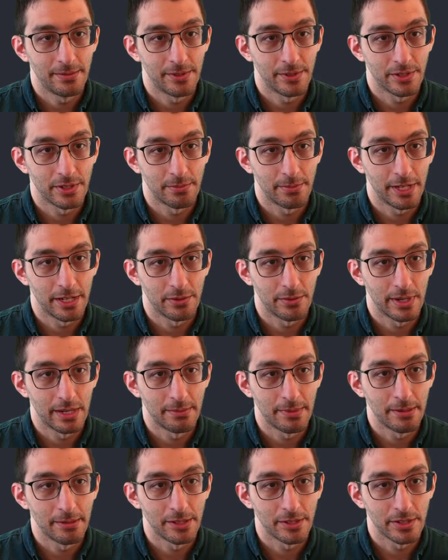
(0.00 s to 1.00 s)
there's a better way,
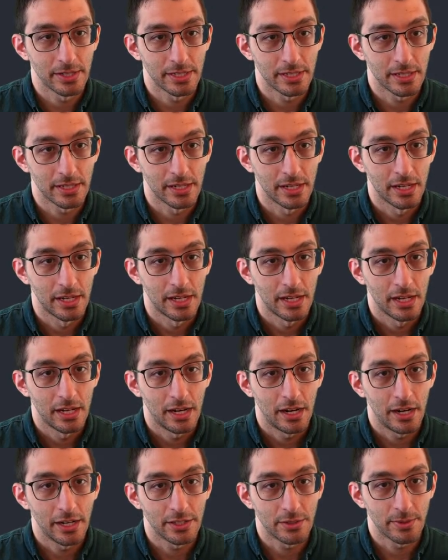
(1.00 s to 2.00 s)
maybe there isn't.
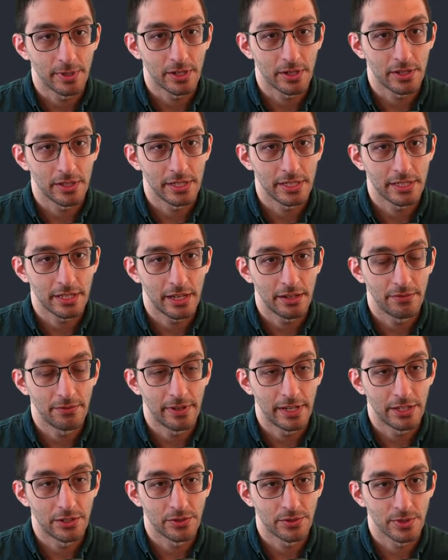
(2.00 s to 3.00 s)
All right, so we call this
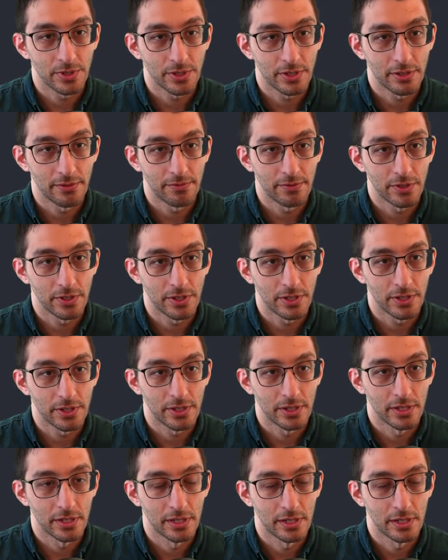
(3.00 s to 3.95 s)
adventurer converter.